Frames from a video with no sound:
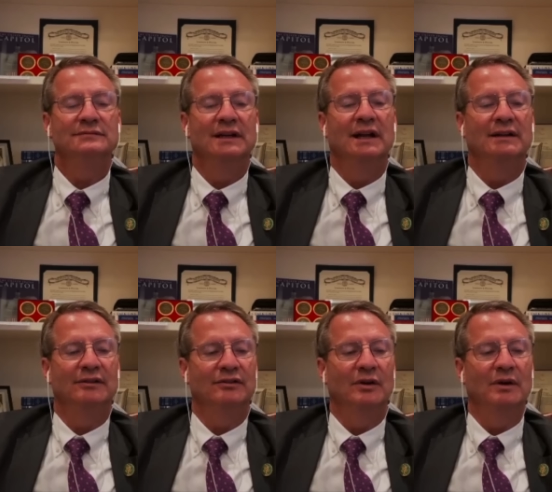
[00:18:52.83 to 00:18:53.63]
Now, I
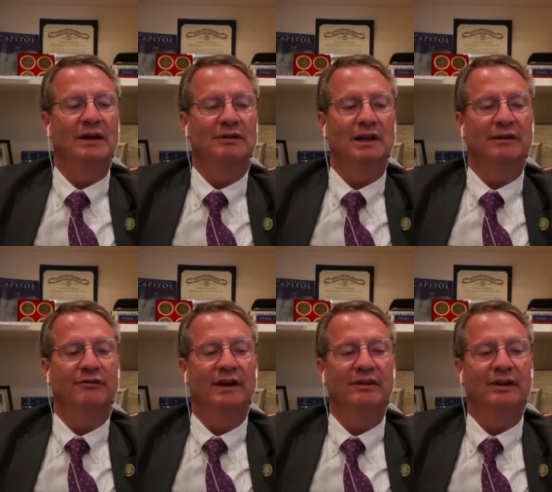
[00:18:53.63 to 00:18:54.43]
just don't have a lot of
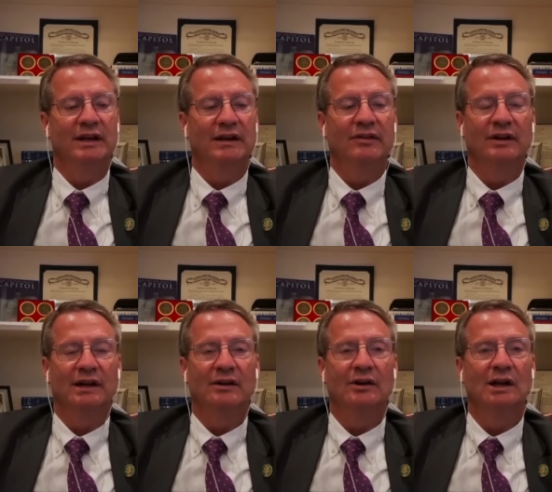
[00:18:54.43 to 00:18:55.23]
faith in
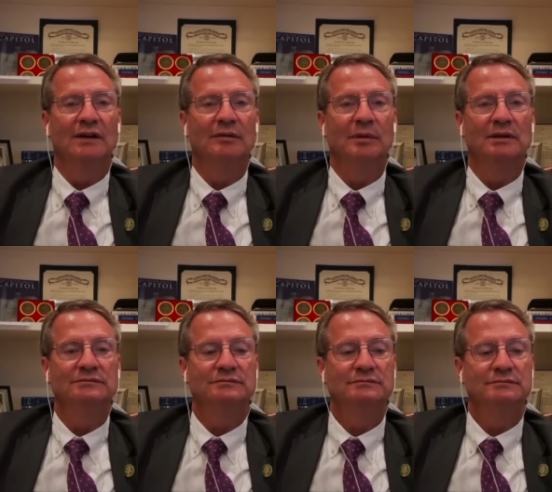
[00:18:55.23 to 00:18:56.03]
anything in our government
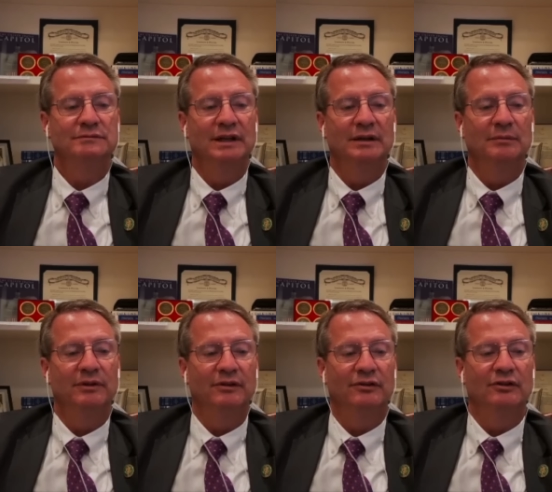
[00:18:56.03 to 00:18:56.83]
dealing
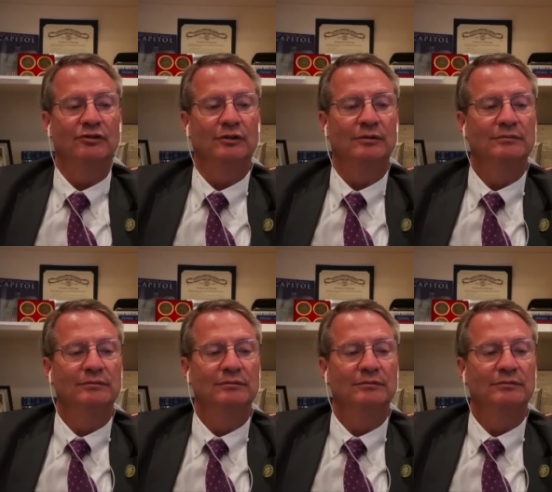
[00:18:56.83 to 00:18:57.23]
with this issue.